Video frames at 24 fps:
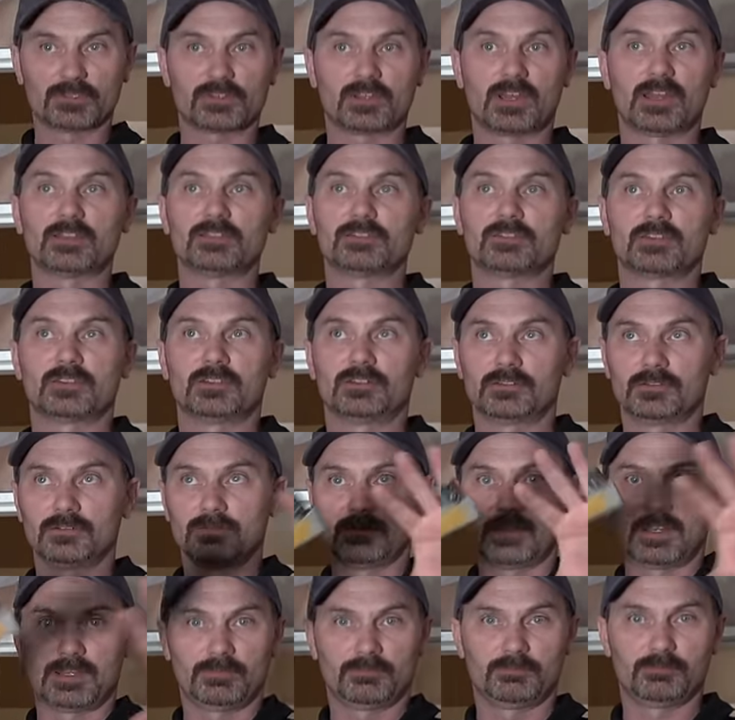the studs
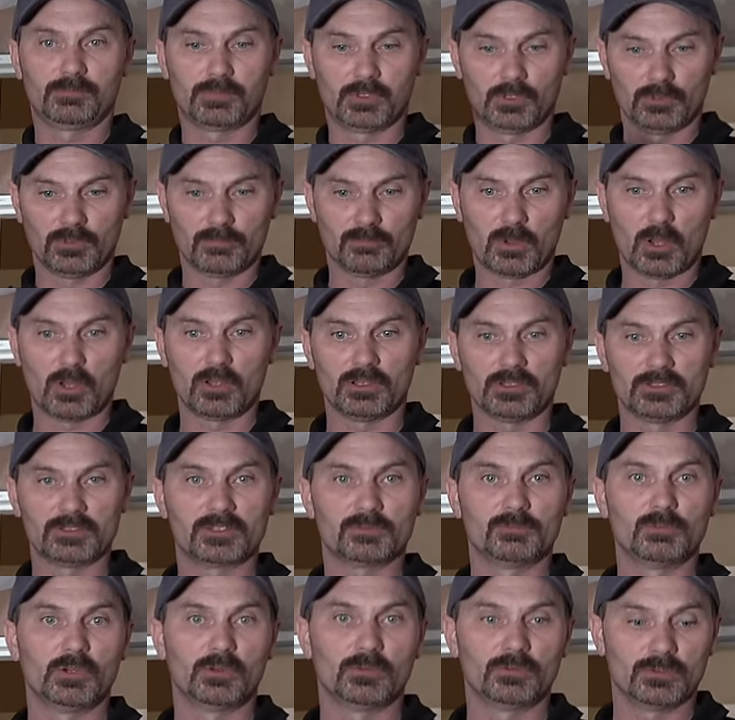and, and pull the poly
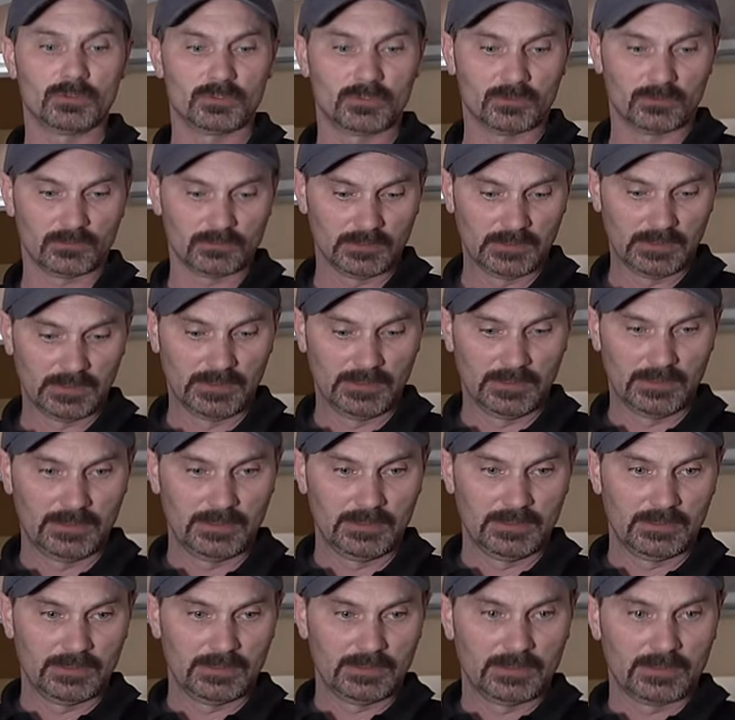smooth. So
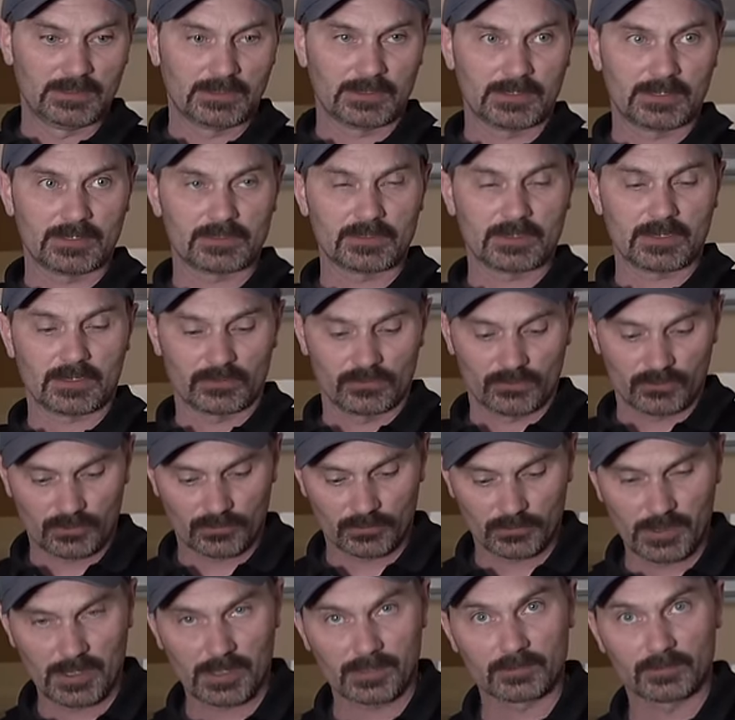I guess I can
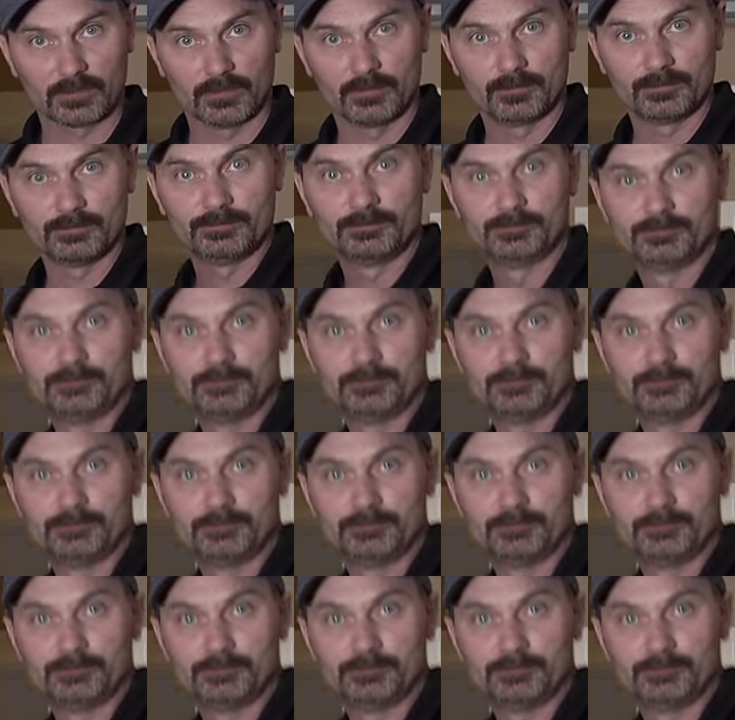show that too.